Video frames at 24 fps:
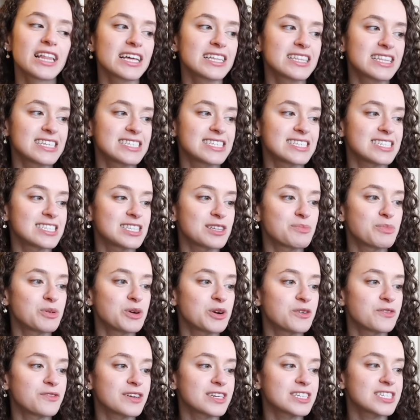like this is the
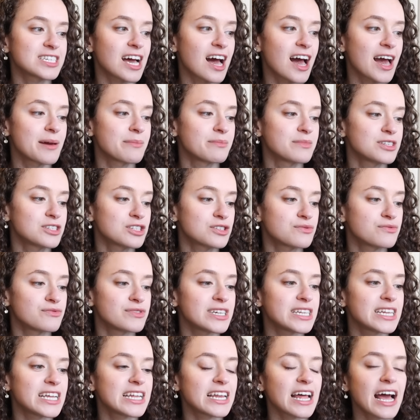perfect time to
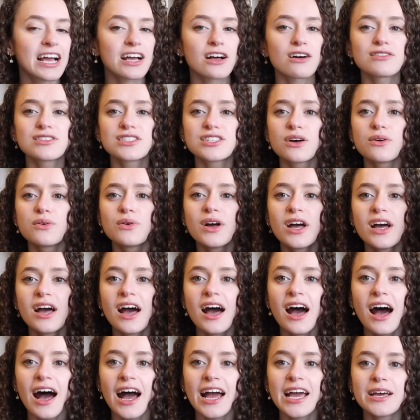read it. I
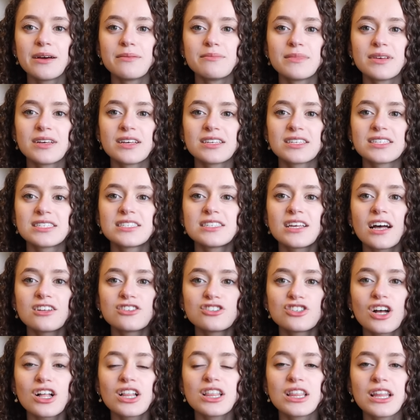am
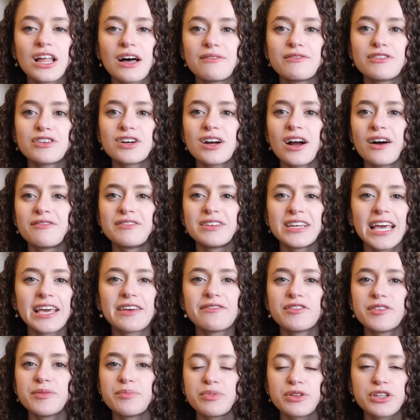such a lover of
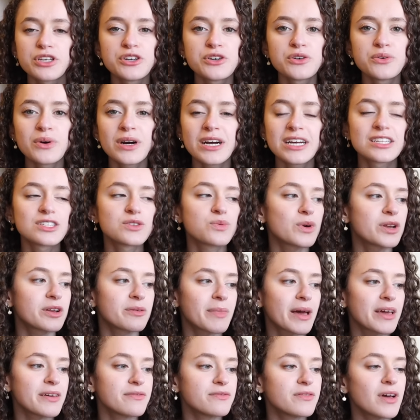navy blue. It's one of
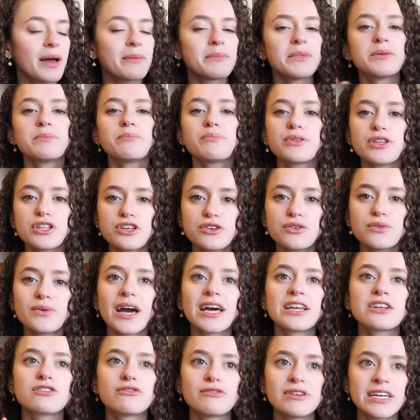my, blue
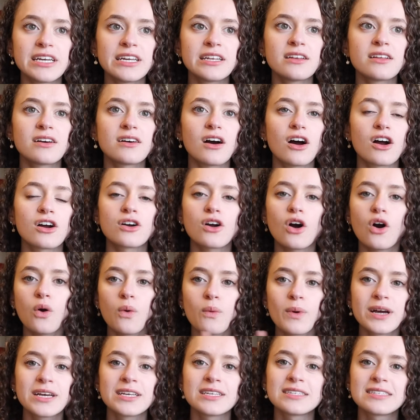and green
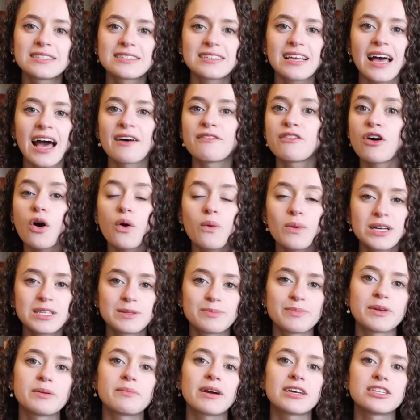have always
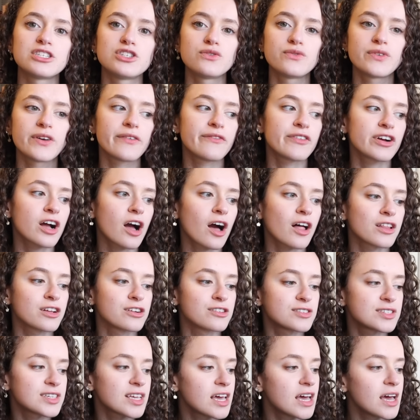been my two favorite
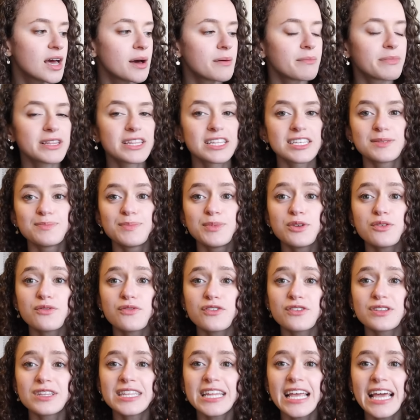colors, but this
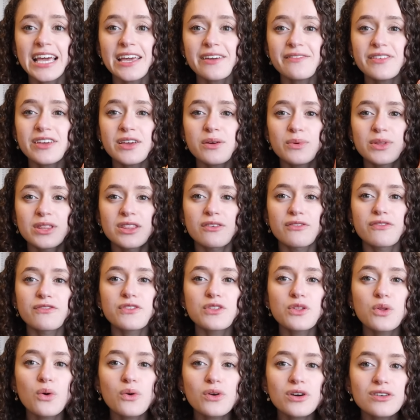beautiful navy with the
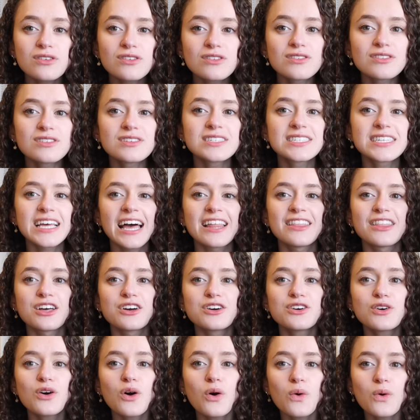florals and the
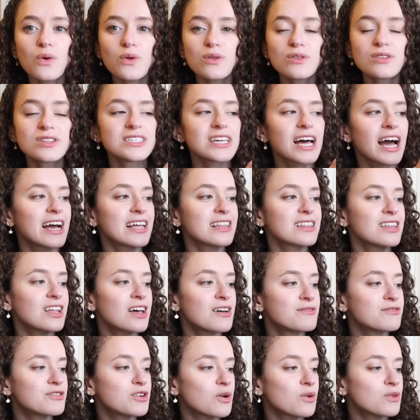gold, I
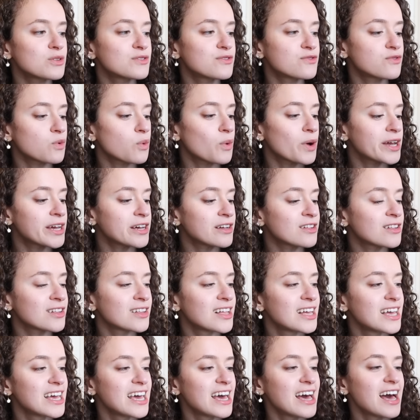love gold foil.